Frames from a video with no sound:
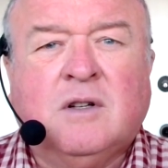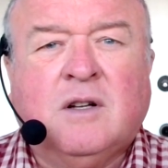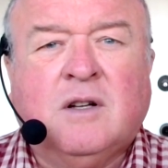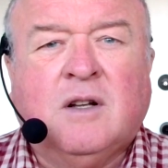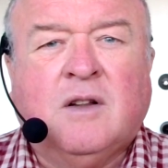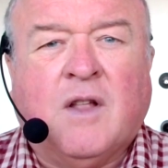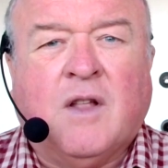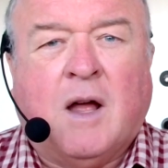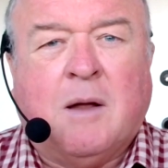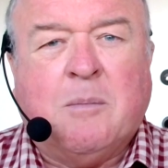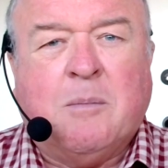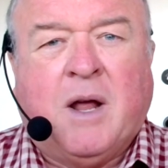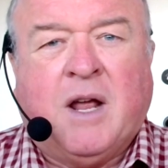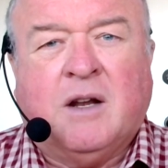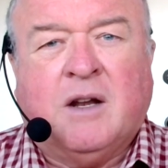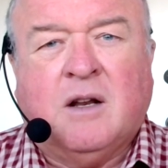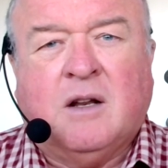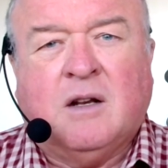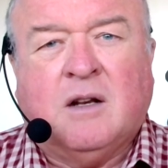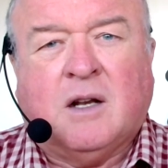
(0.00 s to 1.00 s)
that meant
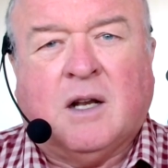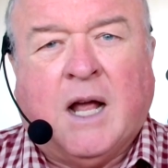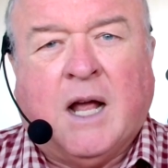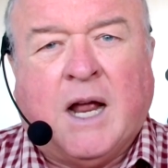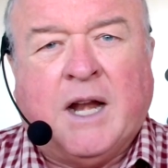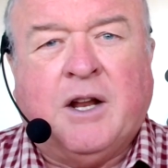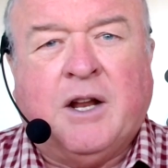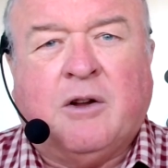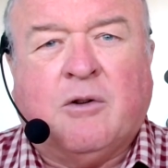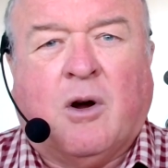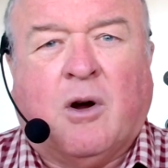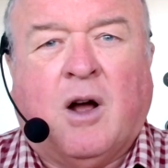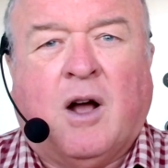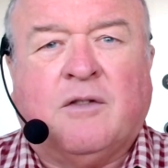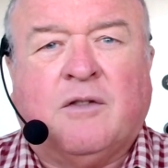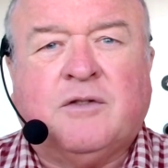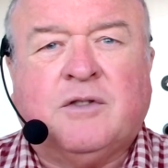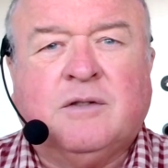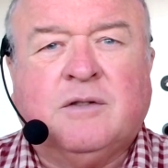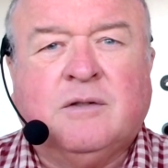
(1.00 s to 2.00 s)
landing craft,